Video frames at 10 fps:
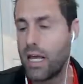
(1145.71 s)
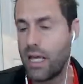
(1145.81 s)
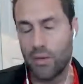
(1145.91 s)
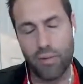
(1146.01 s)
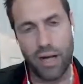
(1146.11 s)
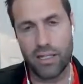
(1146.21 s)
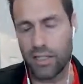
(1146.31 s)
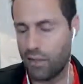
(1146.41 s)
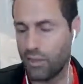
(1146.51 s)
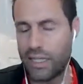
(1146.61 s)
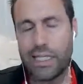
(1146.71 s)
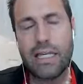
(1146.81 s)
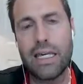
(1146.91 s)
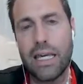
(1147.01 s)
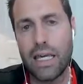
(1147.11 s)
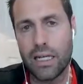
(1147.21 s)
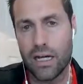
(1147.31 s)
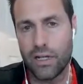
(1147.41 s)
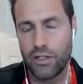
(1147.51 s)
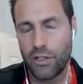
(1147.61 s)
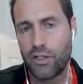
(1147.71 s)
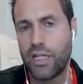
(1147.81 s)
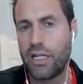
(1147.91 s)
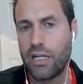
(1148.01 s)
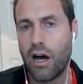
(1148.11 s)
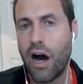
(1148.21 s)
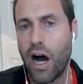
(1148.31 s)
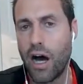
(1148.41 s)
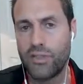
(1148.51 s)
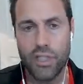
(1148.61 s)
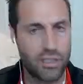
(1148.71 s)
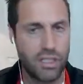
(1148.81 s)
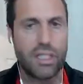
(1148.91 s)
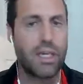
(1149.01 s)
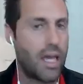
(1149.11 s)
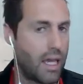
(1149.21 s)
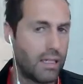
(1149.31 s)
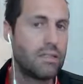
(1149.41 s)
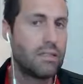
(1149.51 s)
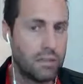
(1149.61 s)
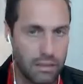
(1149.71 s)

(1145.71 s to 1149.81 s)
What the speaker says: the body's not really keen on turning it off, just in case